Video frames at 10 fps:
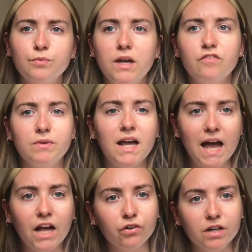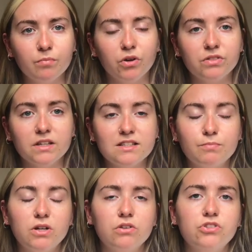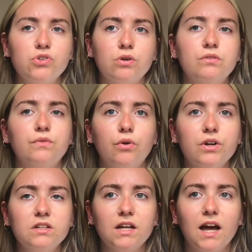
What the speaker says: we have been angry about this because George Floyd